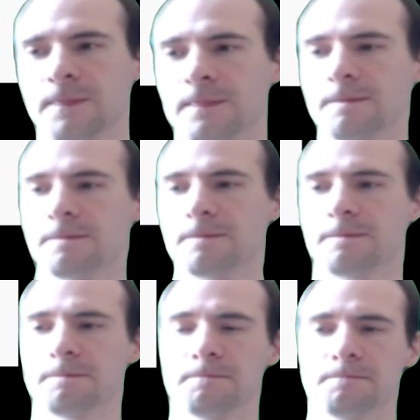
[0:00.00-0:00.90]

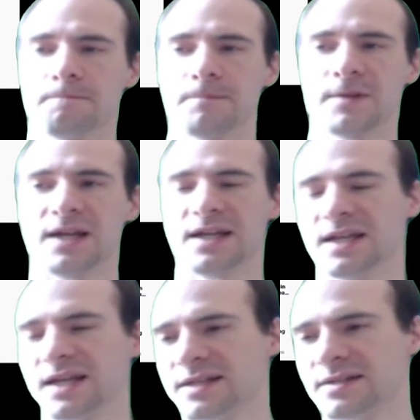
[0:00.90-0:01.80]
Mm, yeah, I
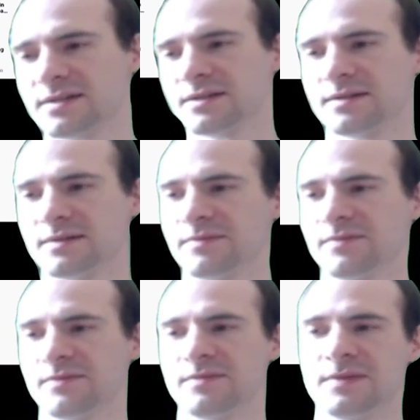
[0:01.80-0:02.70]
guess um,